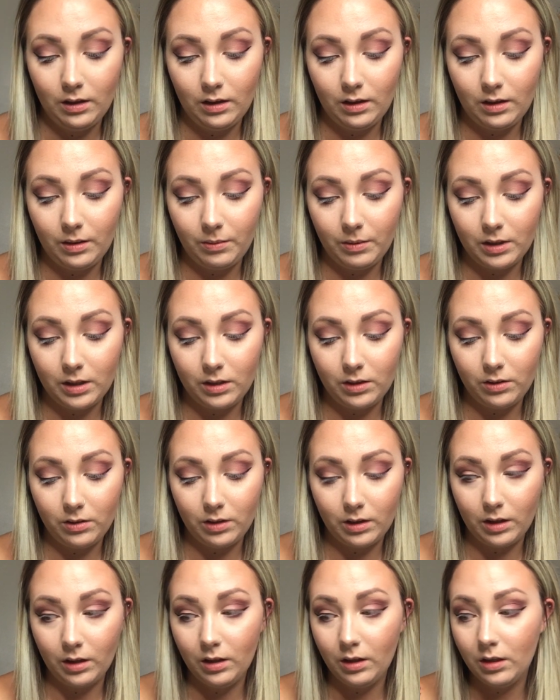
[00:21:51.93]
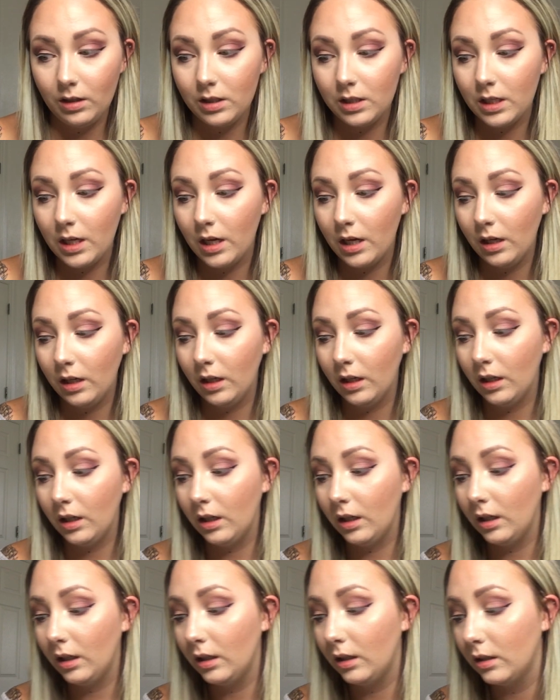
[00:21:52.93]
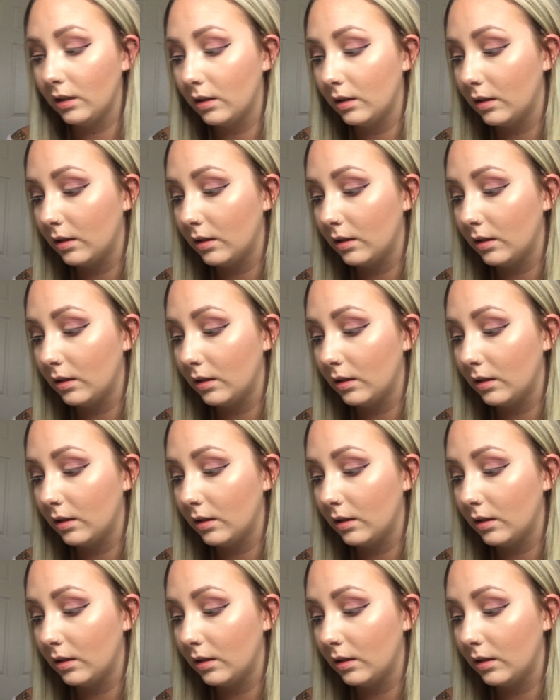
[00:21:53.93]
Then I'm going to do the other side.